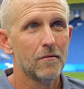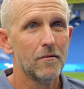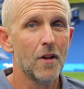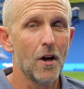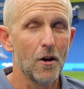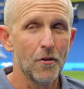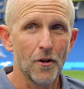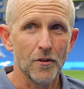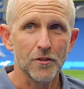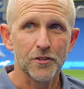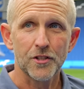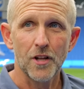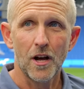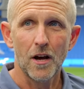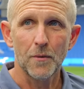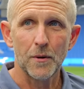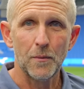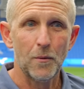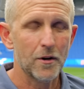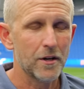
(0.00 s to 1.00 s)
No, not the
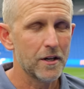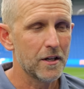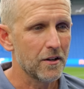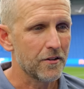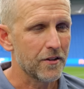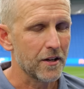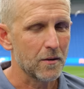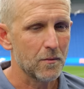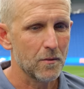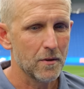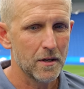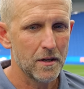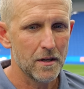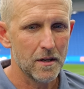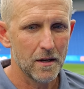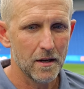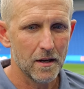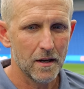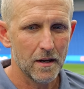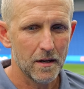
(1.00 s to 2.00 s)
start we wanted. I think
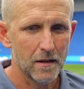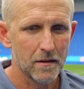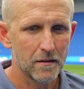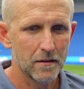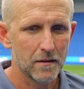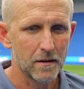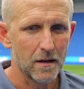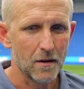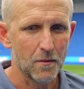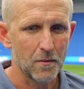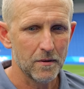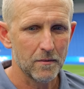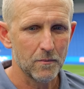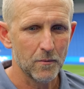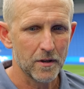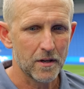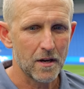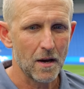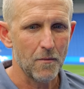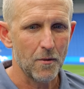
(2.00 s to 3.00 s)

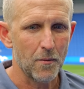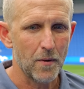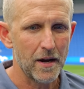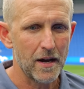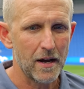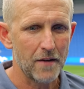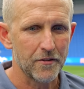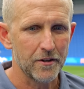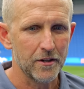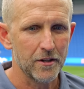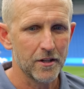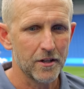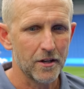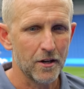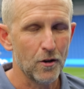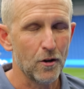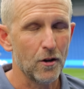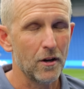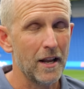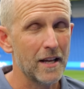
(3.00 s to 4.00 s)
we come away having learnt a
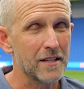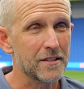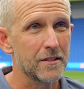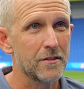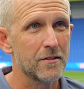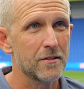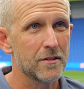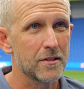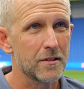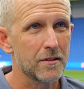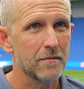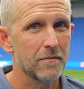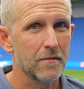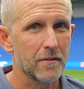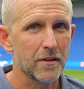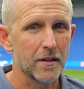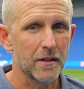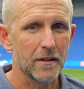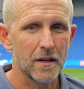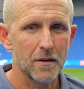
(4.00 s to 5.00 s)
lot of lessons.
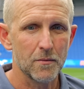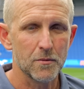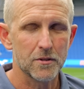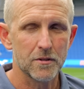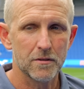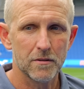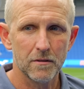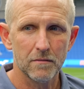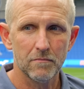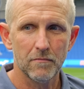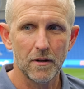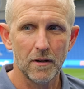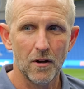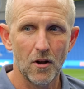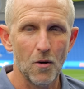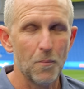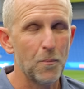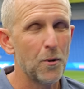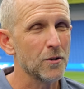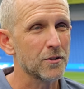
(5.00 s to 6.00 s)
I think there was a
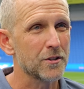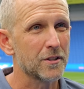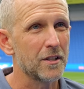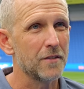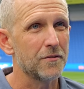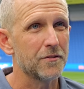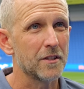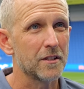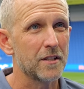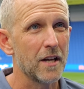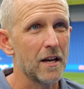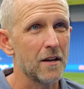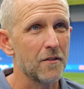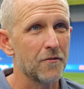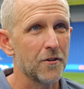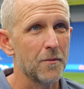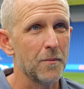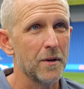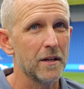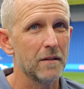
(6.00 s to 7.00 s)
lot of positives to take
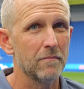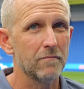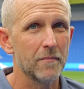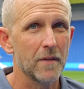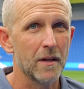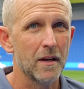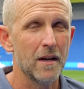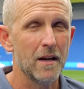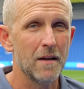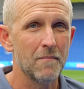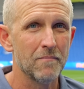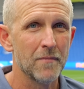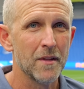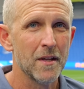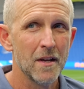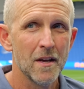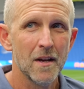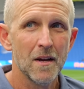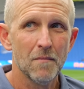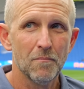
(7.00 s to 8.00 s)
from it.
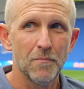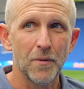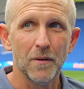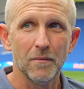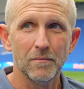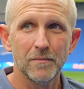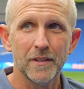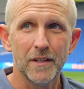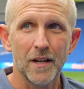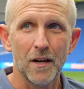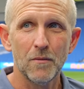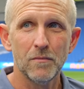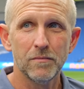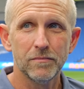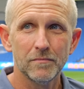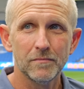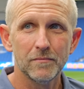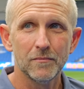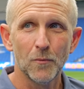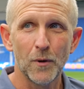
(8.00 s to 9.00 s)
But you know,
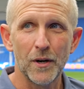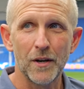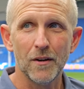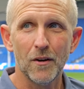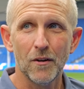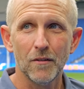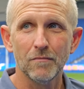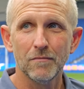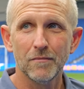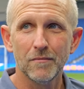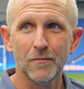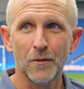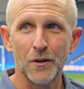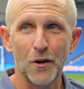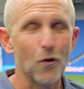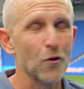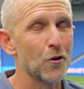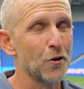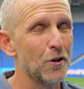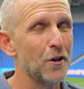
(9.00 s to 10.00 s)
we're
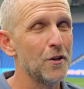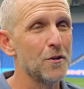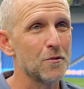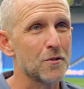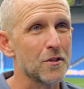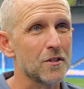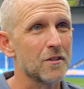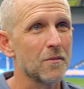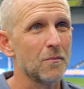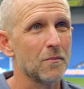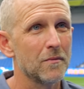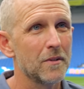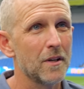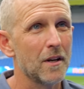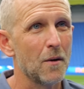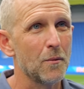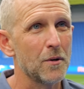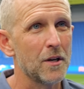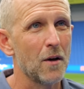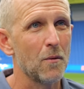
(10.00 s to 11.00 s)
not good losers, and you
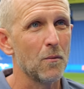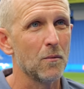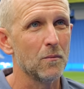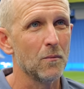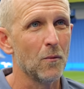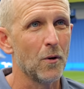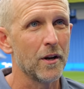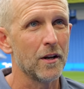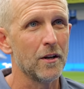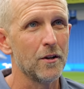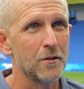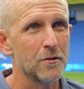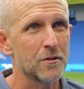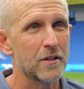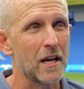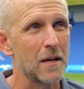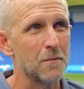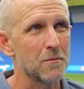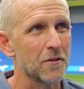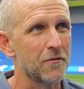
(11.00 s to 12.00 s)
know, we don't want to lose
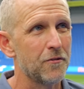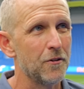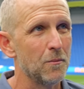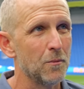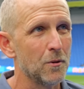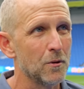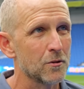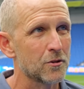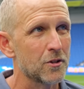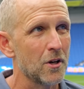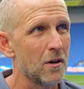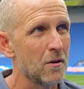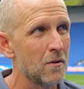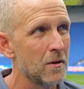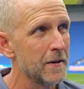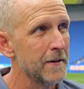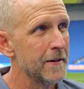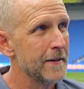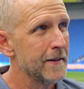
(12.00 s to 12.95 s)
games of football. So